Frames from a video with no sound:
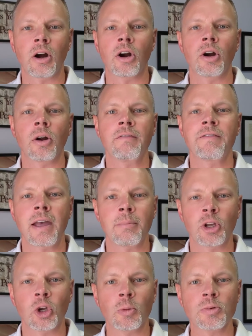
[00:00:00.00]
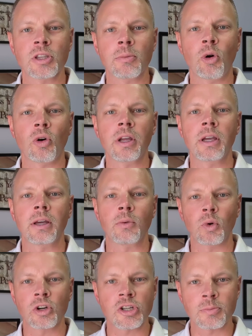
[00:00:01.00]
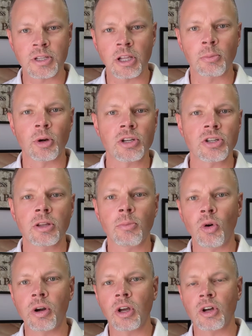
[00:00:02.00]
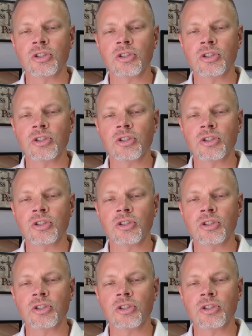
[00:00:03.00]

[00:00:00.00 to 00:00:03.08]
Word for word: our family groups in the morning and worship celebration in the morning,